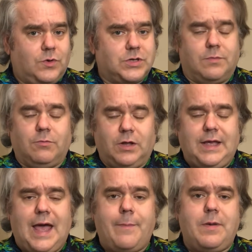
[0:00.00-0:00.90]
which I'm
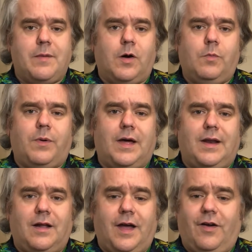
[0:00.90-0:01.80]
really happy about,
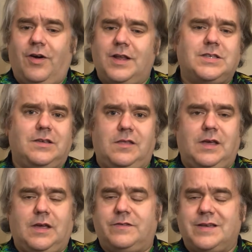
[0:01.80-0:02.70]
but I honestly
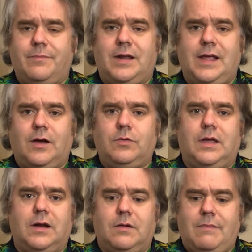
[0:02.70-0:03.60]
think if somebody out
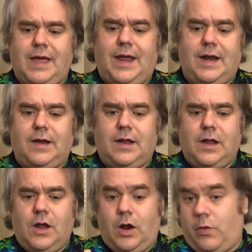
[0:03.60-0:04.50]
there made
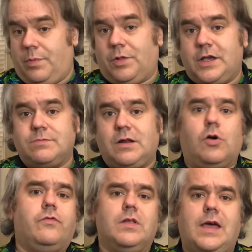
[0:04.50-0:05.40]
a replacement
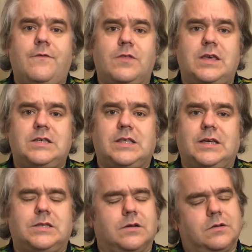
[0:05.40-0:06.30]
overlay for these
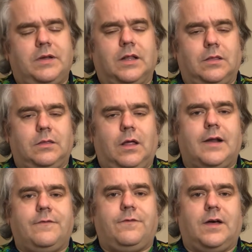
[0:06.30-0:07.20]
things, there'd be a
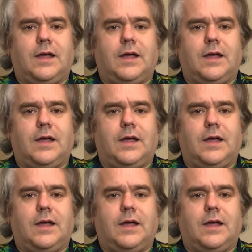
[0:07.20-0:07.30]
lot of